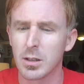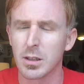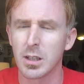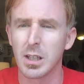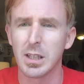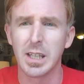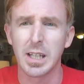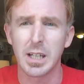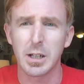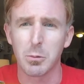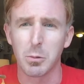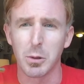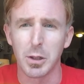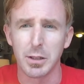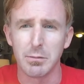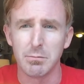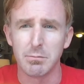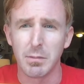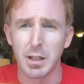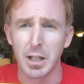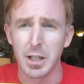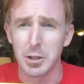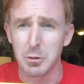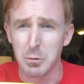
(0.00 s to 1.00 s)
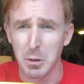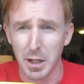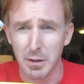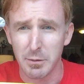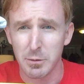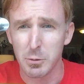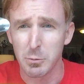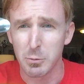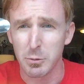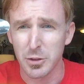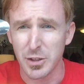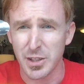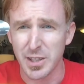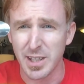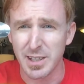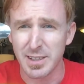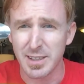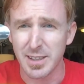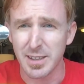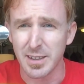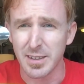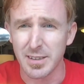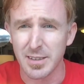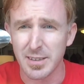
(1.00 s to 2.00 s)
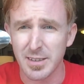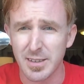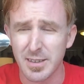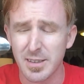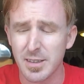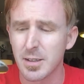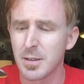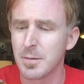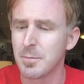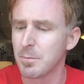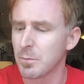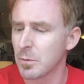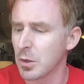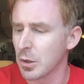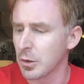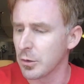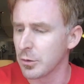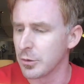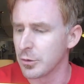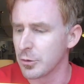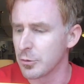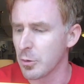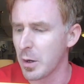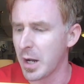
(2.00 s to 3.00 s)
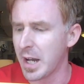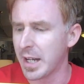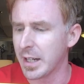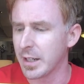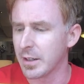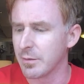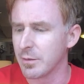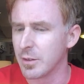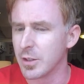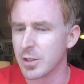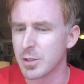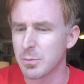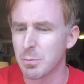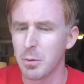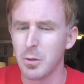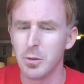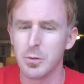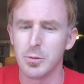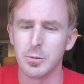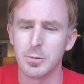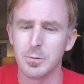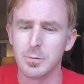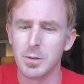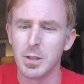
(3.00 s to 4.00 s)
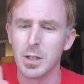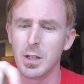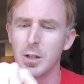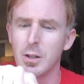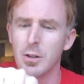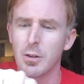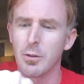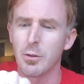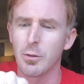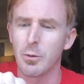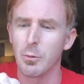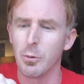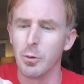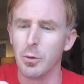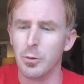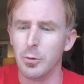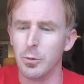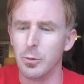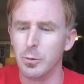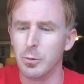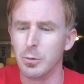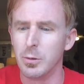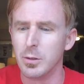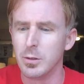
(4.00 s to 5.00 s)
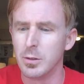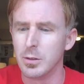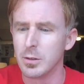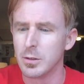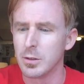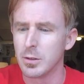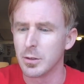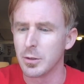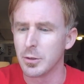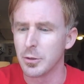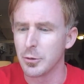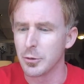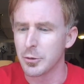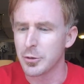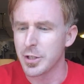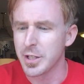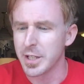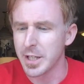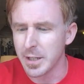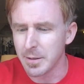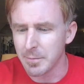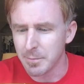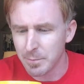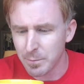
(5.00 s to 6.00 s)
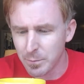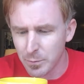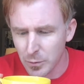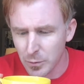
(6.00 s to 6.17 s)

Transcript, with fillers: the liquid, and you have the resistance or the drag of the spoon through your tea.